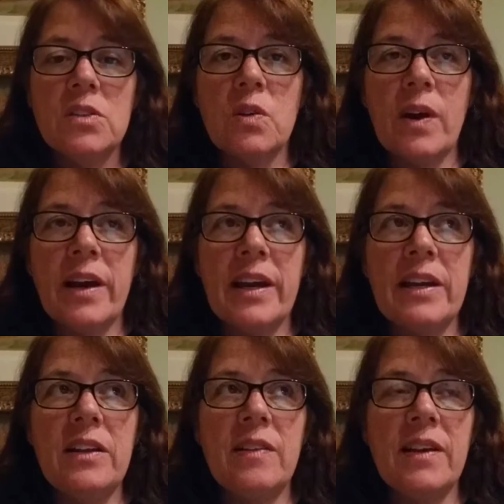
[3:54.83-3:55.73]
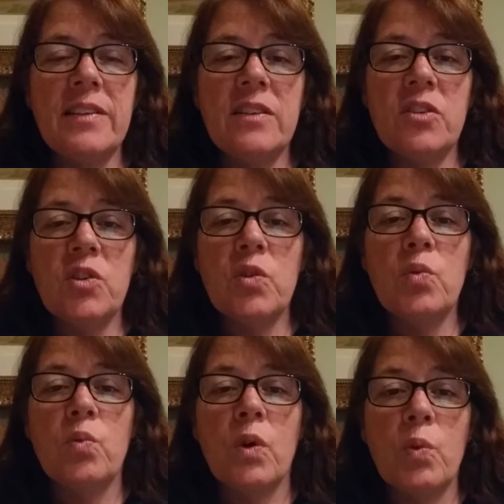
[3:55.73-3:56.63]
So I like to
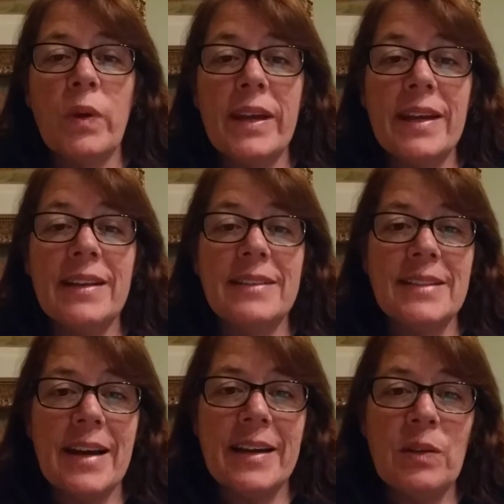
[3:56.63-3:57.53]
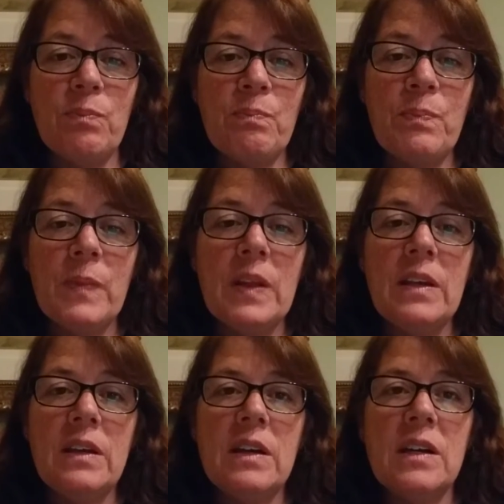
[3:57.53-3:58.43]
do 1 week at a time,
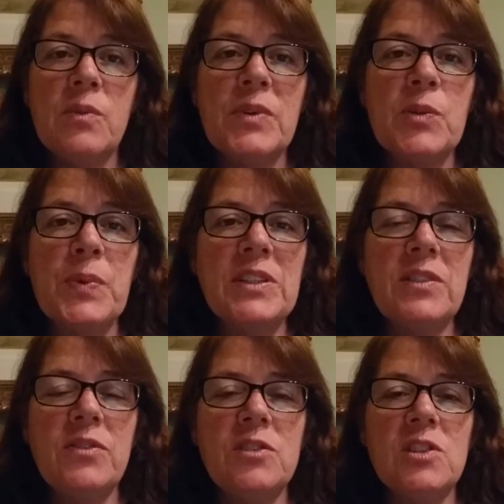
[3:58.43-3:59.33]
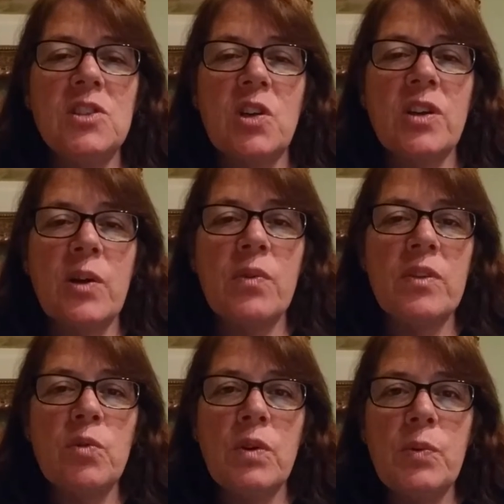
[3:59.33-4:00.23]
especially if you're just starting out
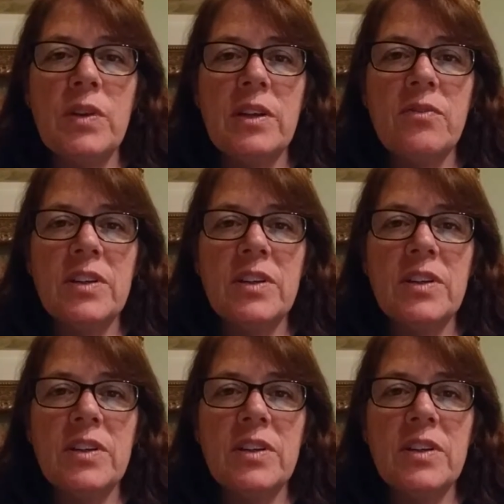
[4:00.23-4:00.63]
with a 21-day